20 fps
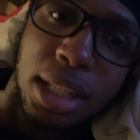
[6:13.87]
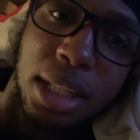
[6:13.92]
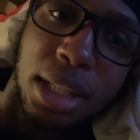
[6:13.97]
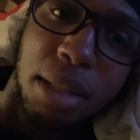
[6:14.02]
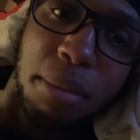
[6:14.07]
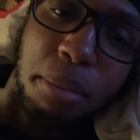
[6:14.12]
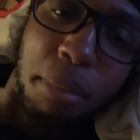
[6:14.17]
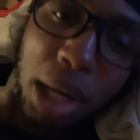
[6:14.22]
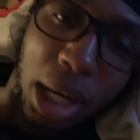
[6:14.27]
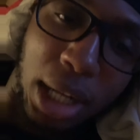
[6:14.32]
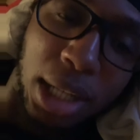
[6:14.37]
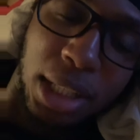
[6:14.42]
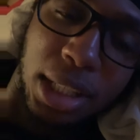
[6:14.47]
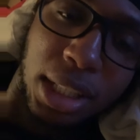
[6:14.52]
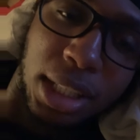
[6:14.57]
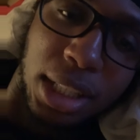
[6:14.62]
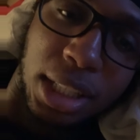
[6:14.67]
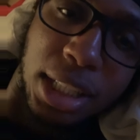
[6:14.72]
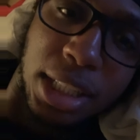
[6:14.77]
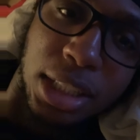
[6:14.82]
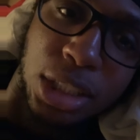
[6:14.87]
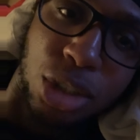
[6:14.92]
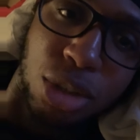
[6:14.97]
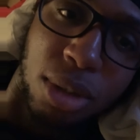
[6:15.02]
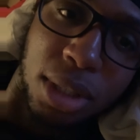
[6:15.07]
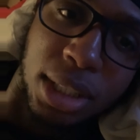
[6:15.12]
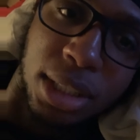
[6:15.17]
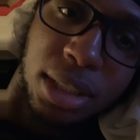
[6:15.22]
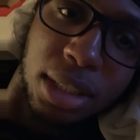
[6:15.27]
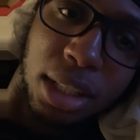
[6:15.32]
Molly is
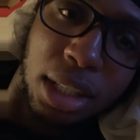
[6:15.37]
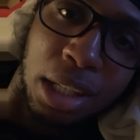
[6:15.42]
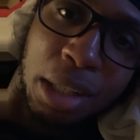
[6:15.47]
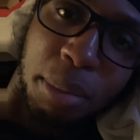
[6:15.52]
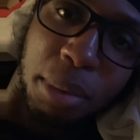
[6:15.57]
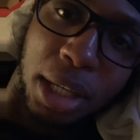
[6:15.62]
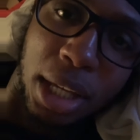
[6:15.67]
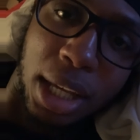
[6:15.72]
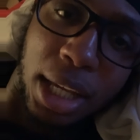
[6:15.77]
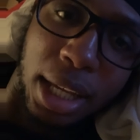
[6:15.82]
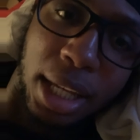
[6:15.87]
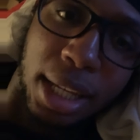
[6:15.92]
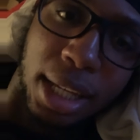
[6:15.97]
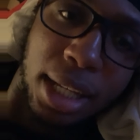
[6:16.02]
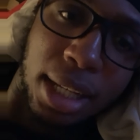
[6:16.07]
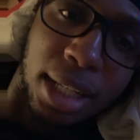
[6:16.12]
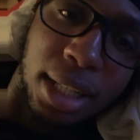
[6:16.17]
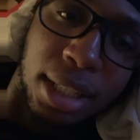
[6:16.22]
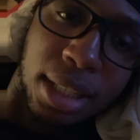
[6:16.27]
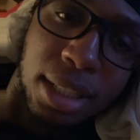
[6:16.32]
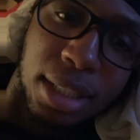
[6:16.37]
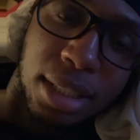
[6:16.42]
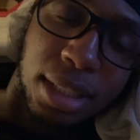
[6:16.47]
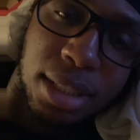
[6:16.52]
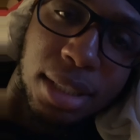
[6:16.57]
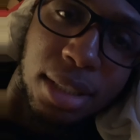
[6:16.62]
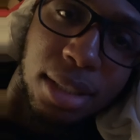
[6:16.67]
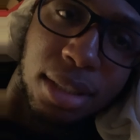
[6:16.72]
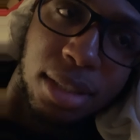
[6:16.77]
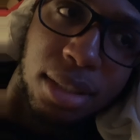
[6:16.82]
dressed up
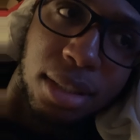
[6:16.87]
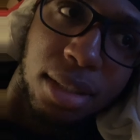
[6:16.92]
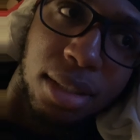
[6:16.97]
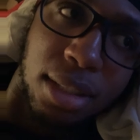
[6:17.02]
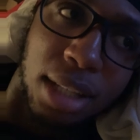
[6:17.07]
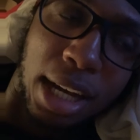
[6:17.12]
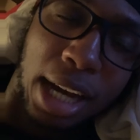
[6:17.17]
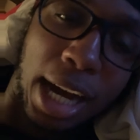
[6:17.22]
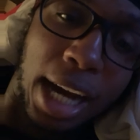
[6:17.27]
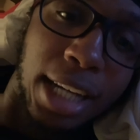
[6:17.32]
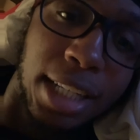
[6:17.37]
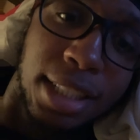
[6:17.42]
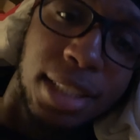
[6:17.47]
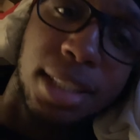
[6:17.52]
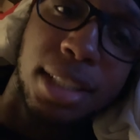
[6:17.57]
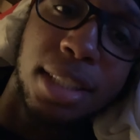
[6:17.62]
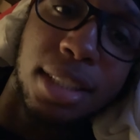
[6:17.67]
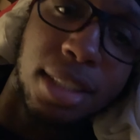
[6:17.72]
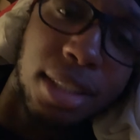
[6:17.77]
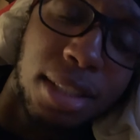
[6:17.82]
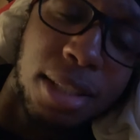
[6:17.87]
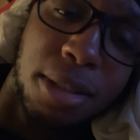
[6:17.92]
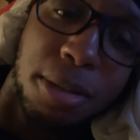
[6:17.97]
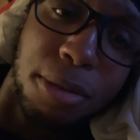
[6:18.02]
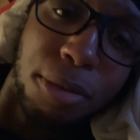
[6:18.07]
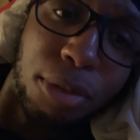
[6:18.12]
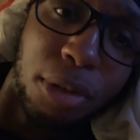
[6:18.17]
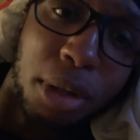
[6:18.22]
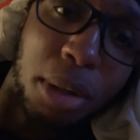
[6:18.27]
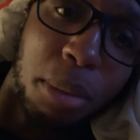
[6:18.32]
as Isis
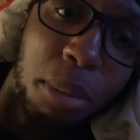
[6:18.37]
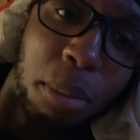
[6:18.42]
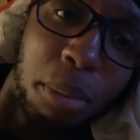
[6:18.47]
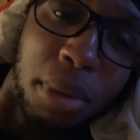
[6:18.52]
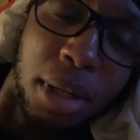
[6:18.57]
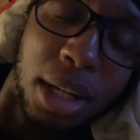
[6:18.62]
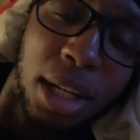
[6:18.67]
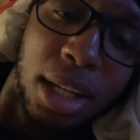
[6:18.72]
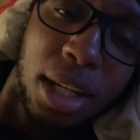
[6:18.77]
from